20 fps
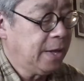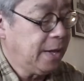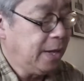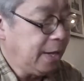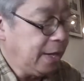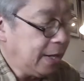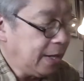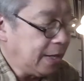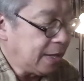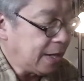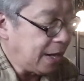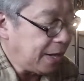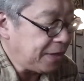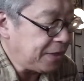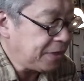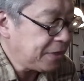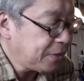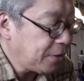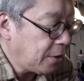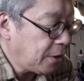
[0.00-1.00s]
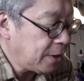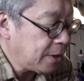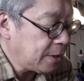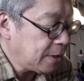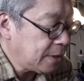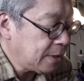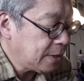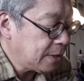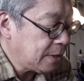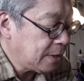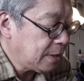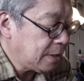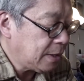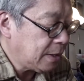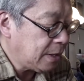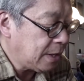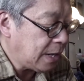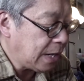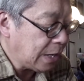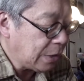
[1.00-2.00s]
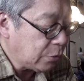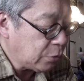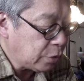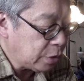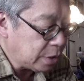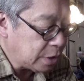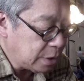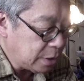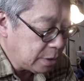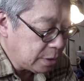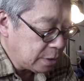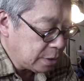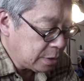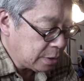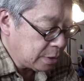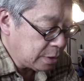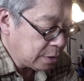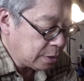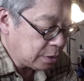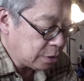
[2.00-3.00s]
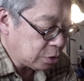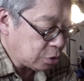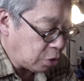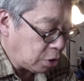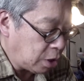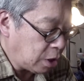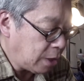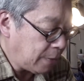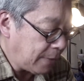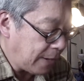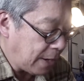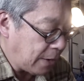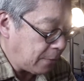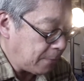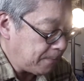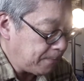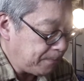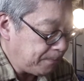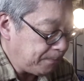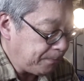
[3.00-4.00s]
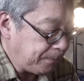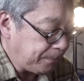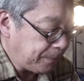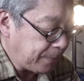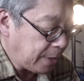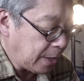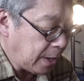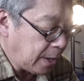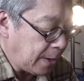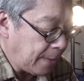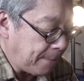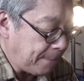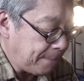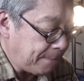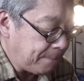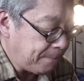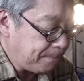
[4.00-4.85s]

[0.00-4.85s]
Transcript: and I thought I would talk about um,